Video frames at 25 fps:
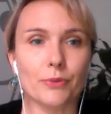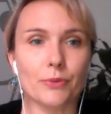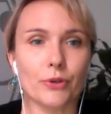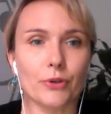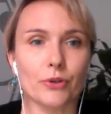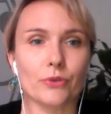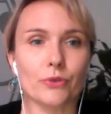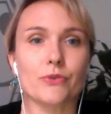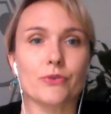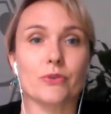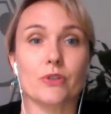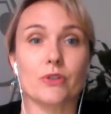You
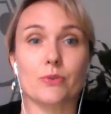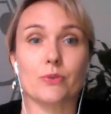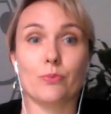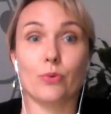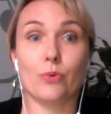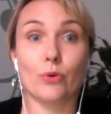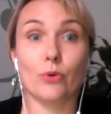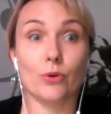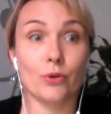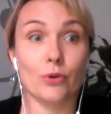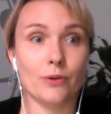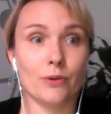can also
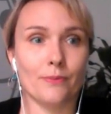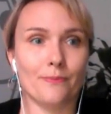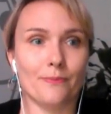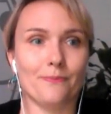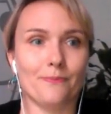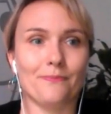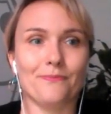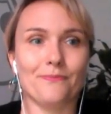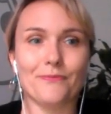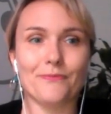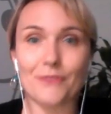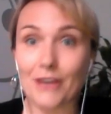explore
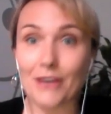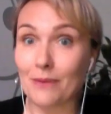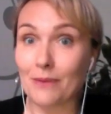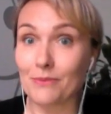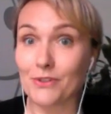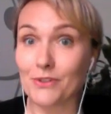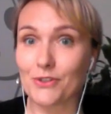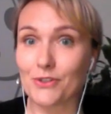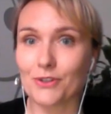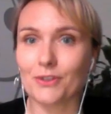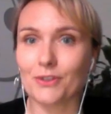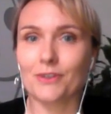the
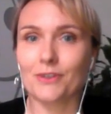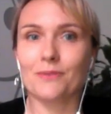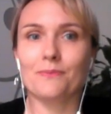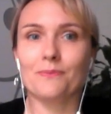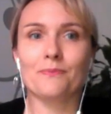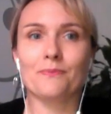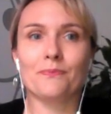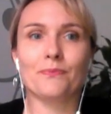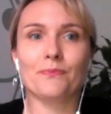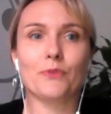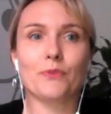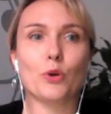Amazon
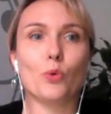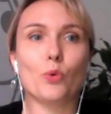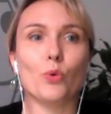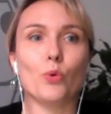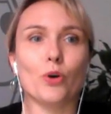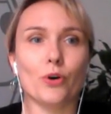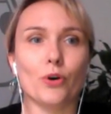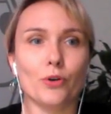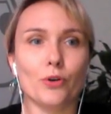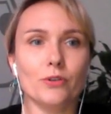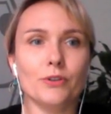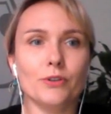
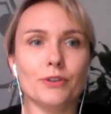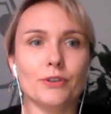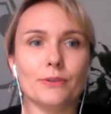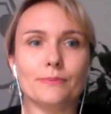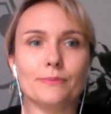world.